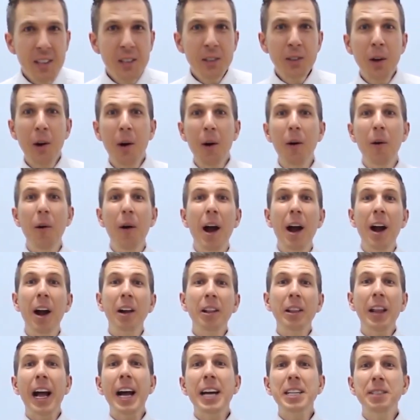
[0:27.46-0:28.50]
So
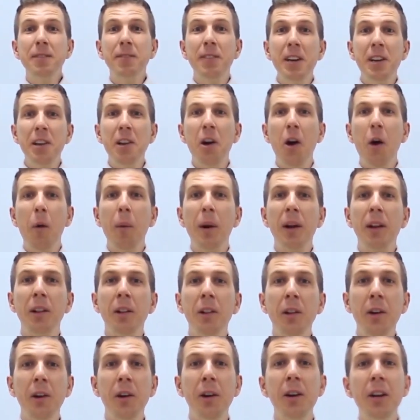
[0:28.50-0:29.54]
our last video,
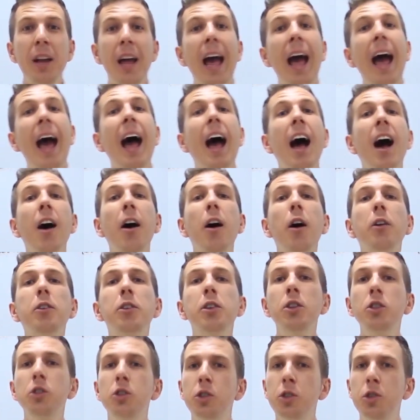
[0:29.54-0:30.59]
we learned
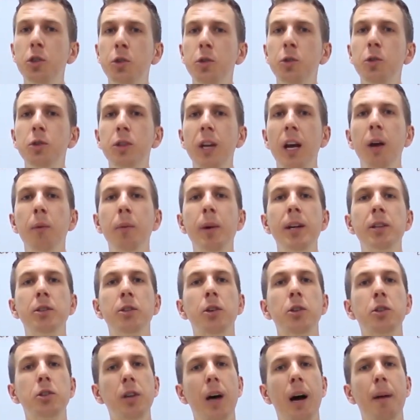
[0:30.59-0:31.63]
how to choose a
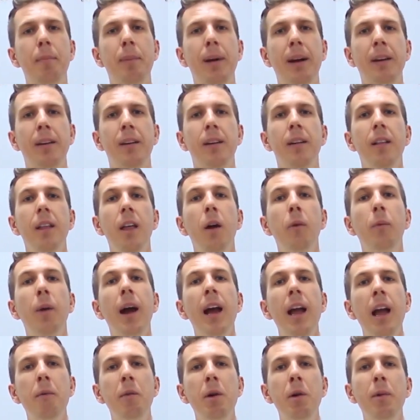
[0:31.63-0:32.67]
research topic,
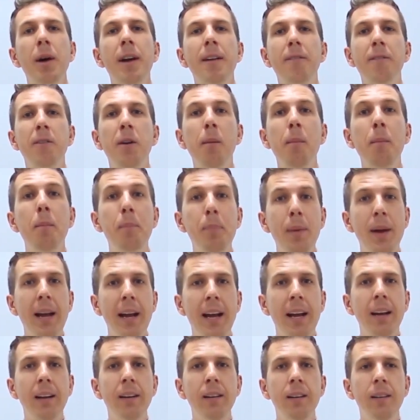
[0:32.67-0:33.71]
right? We went from
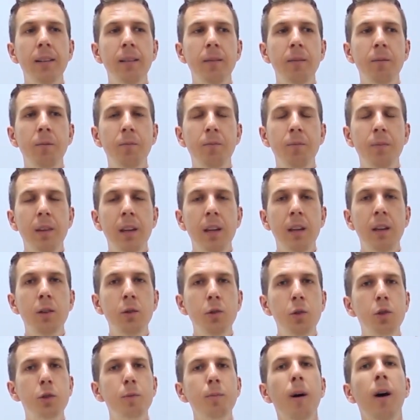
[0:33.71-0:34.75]
big
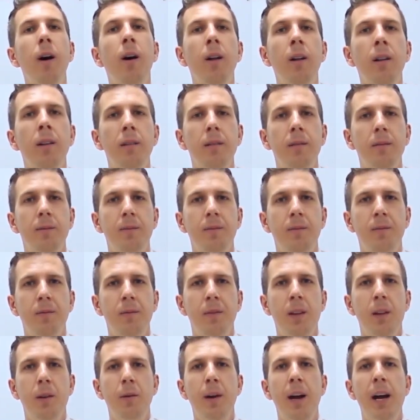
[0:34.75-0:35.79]
to small,
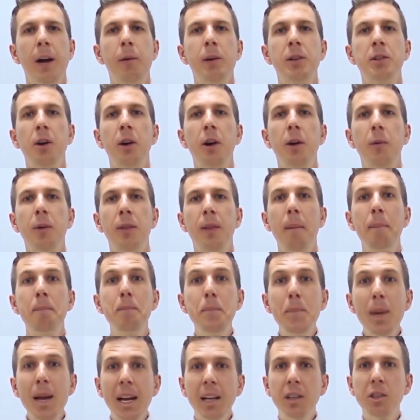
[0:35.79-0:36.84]
right? We started with
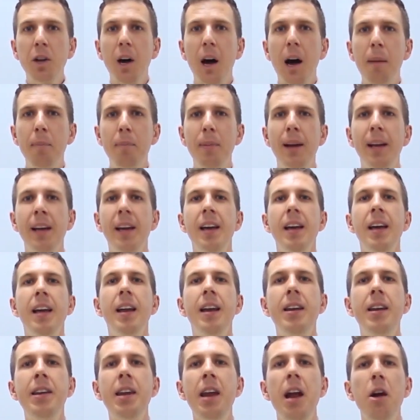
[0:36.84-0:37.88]
a big topic,
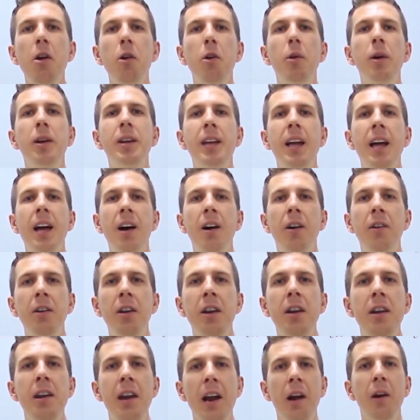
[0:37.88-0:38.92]
narrow
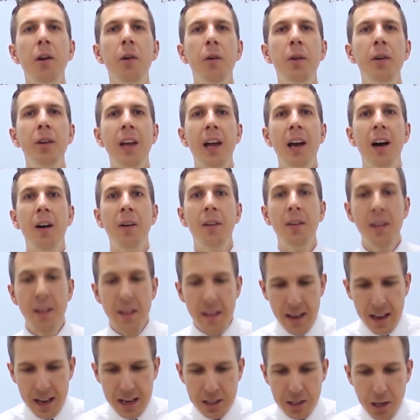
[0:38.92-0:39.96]
it down
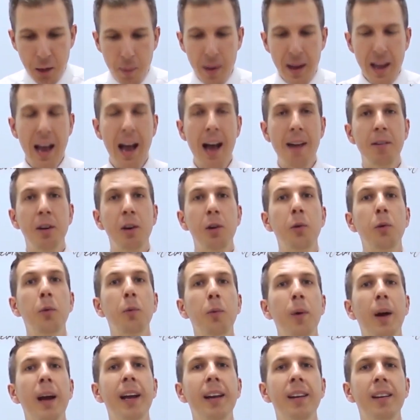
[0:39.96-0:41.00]
until we have
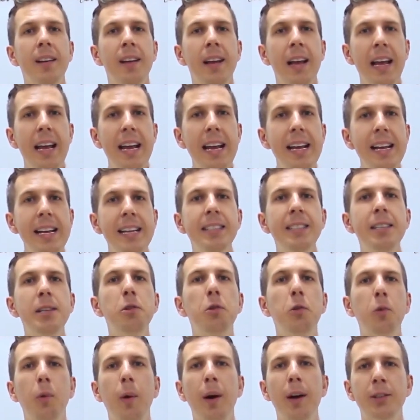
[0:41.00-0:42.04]
a great,
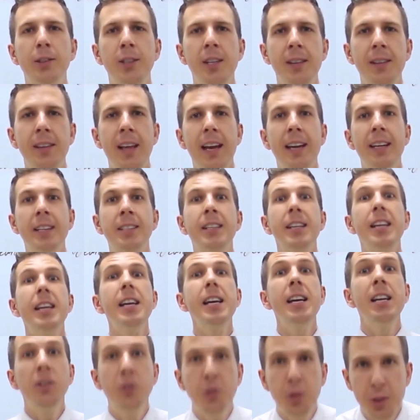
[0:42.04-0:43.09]
easy question that is
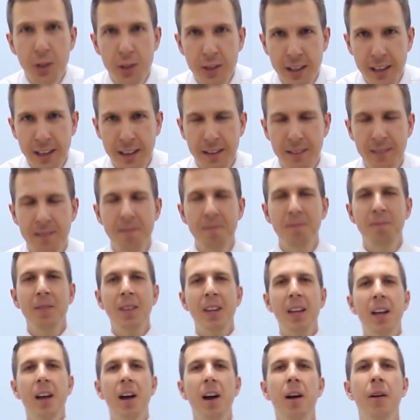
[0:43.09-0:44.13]
interesting.
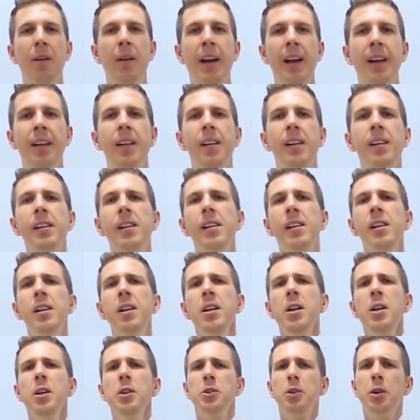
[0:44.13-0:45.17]
All right.
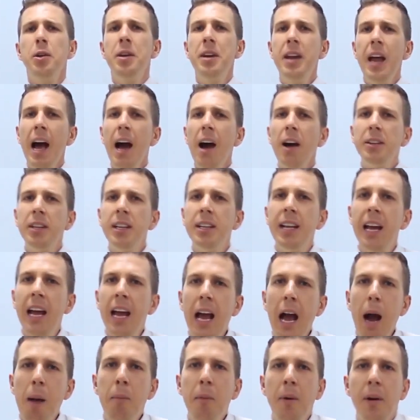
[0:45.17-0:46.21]
So now
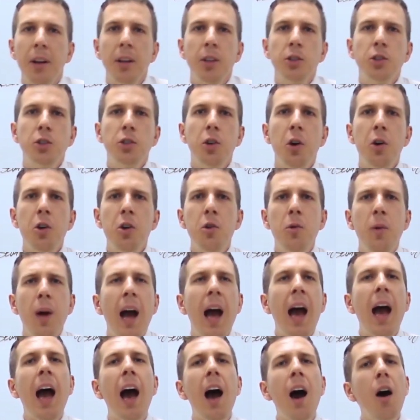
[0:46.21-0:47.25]
today I'm going to show
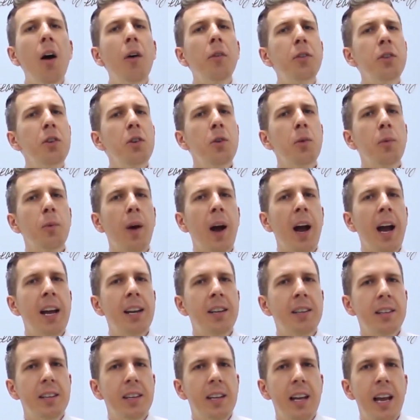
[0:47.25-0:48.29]
you how do you
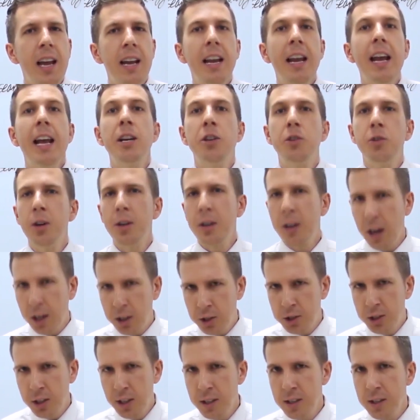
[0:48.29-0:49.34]
write an
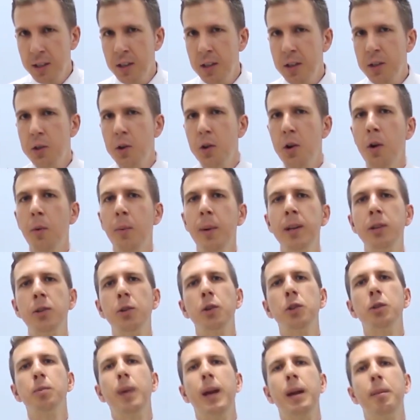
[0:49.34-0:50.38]
introduction to your
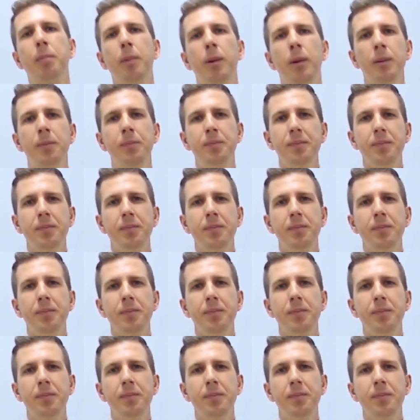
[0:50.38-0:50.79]
research paper.